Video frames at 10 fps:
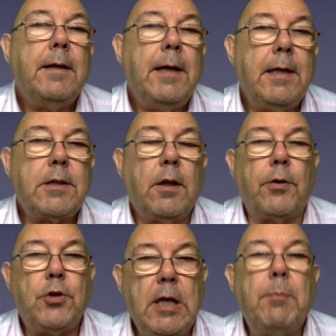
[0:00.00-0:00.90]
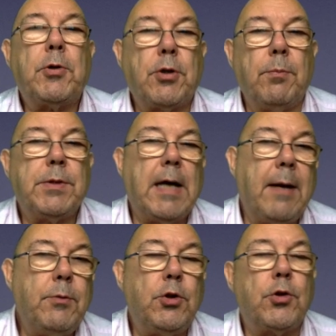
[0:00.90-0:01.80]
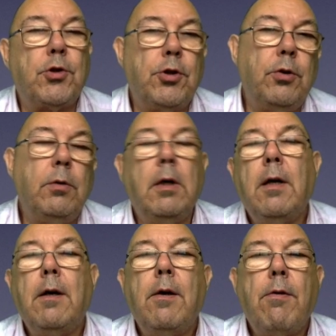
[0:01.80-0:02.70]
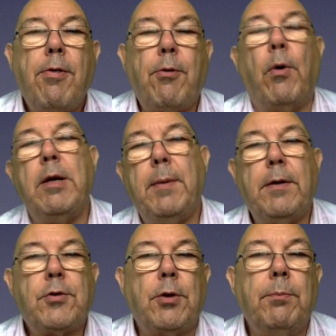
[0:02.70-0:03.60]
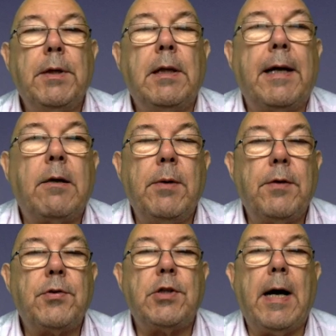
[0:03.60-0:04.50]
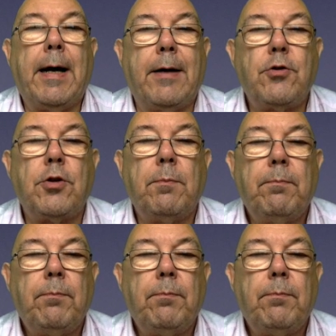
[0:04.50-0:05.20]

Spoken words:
It's a lot cheaper sometimes just to throw in a bit of something like a bit of starch.